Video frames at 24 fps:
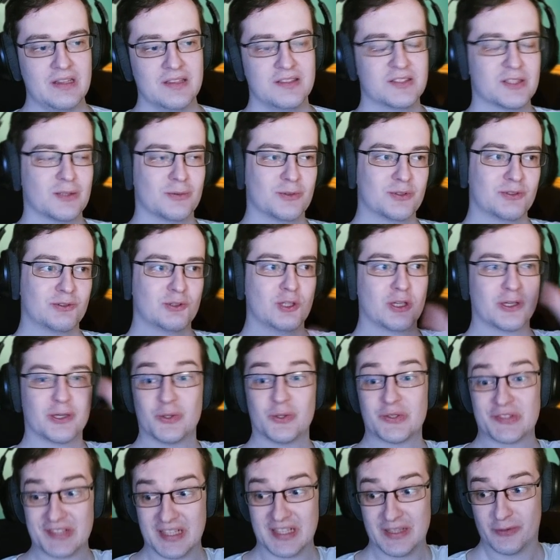So don't
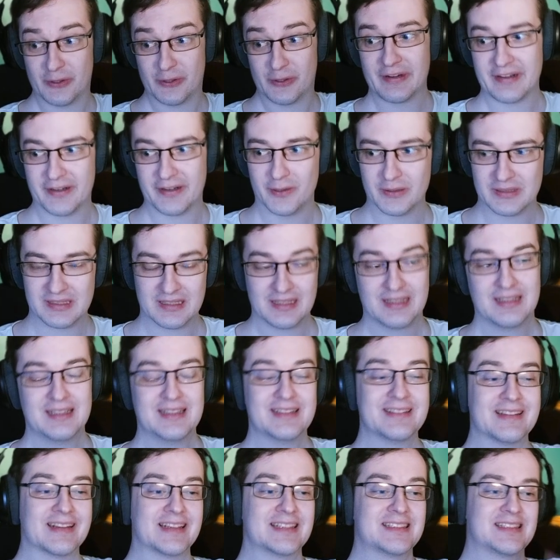go straight for Regrowth,
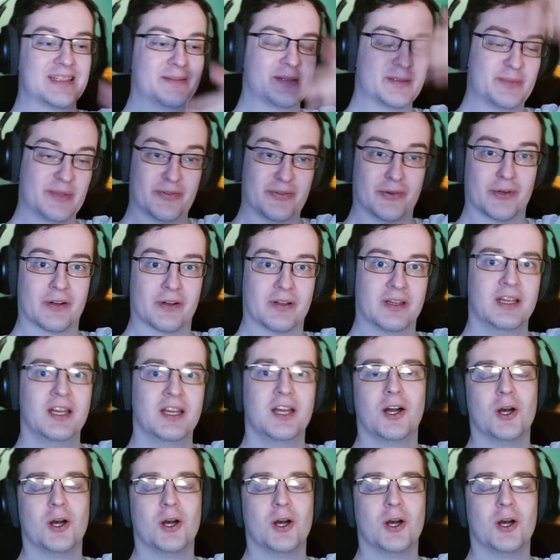there are steps before.